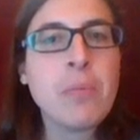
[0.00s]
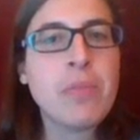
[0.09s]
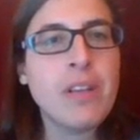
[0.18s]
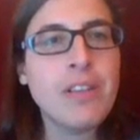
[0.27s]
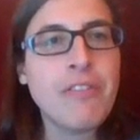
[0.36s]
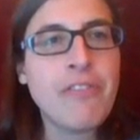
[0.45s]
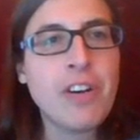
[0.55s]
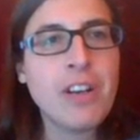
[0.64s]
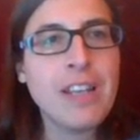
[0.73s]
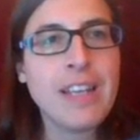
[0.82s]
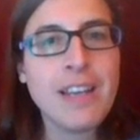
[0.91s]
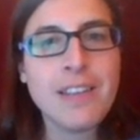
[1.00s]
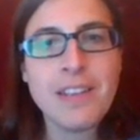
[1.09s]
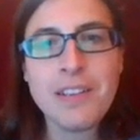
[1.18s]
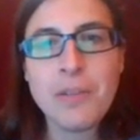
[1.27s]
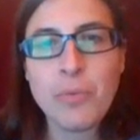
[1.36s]
But then you finally get
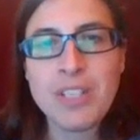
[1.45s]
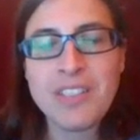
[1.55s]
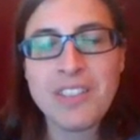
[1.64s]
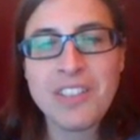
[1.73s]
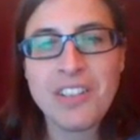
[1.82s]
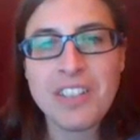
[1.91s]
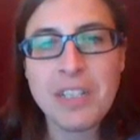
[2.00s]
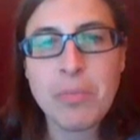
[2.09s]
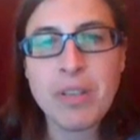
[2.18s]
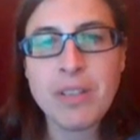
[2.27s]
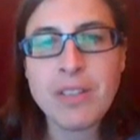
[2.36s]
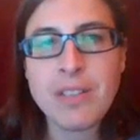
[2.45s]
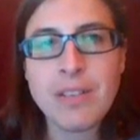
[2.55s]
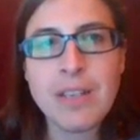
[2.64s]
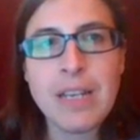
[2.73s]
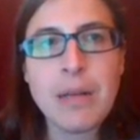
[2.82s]
there, West Antarctic
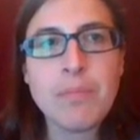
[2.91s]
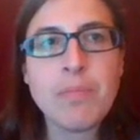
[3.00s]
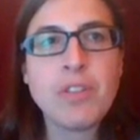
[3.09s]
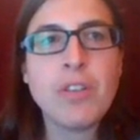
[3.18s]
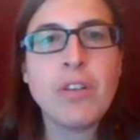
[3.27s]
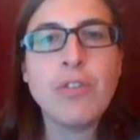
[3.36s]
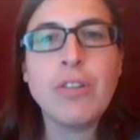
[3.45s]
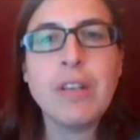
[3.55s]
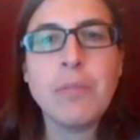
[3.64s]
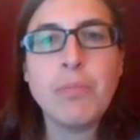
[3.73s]
Peninsula, absolutely